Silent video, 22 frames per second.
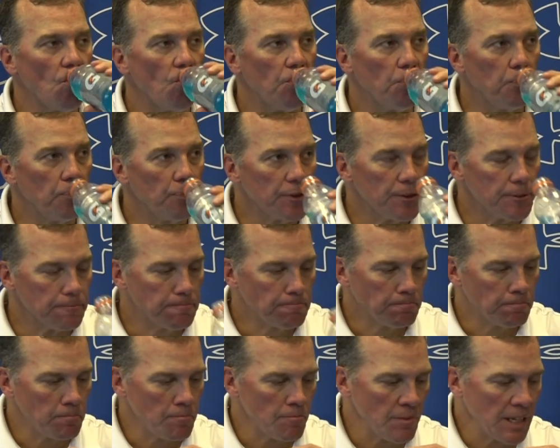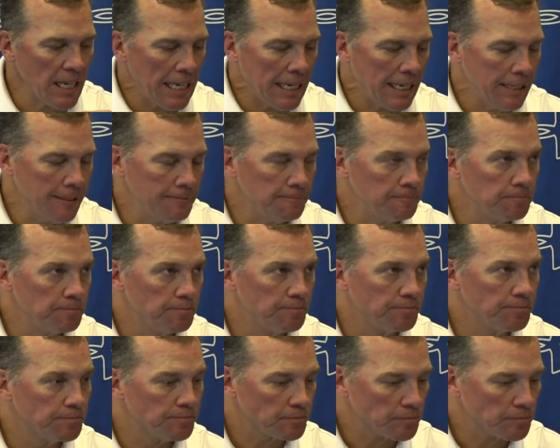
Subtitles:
phases of the game. Would you agree with that?